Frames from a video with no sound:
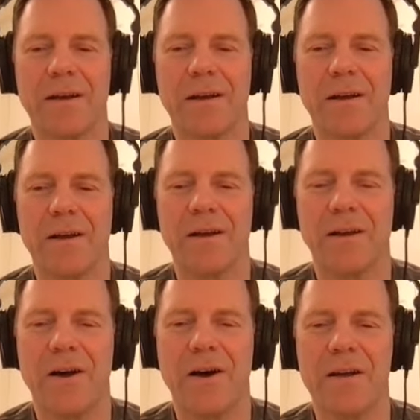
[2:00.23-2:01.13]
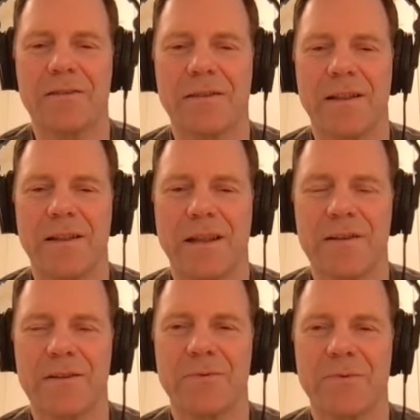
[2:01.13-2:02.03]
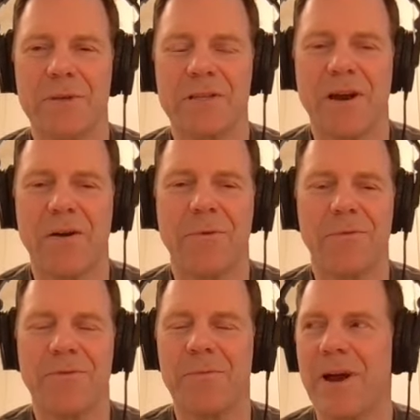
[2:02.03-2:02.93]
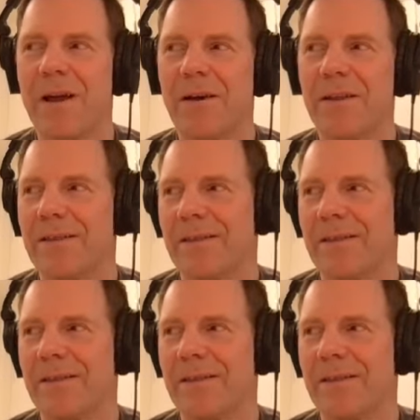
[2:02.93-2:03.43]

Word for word: uh, lost and then this would be terrible for my health